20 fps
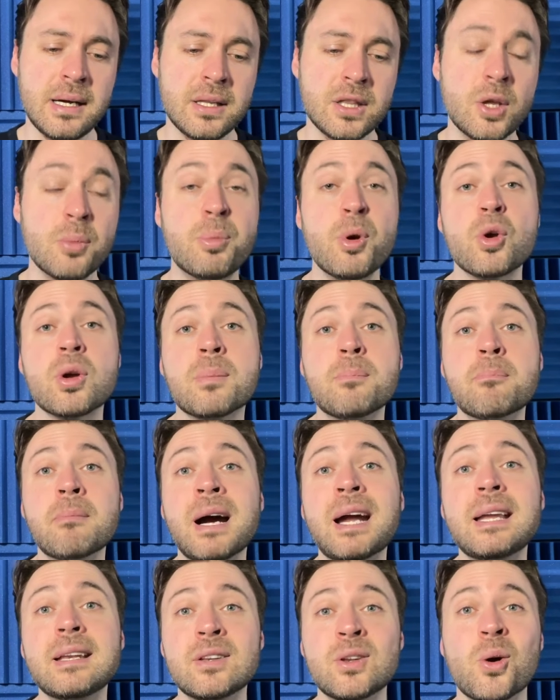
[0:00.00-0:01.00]
the book
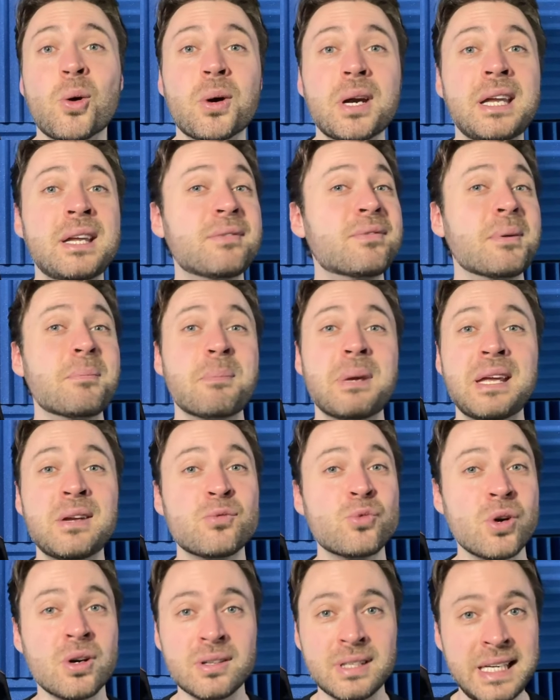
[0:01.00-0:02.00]
might not even be
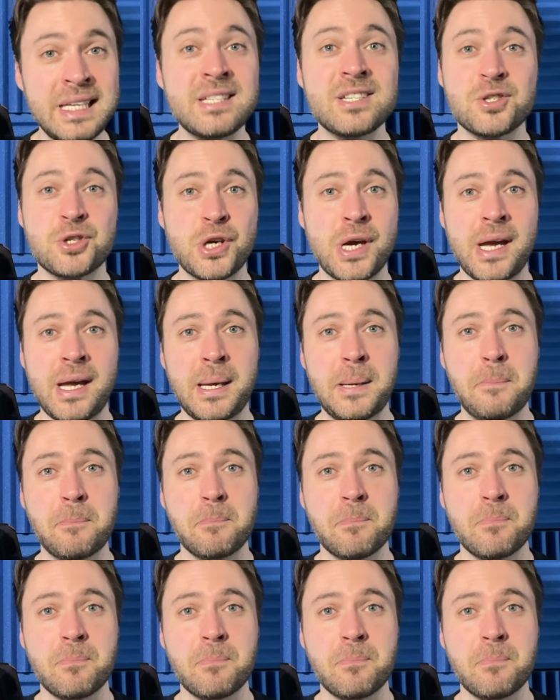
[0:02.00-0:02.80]
released yet.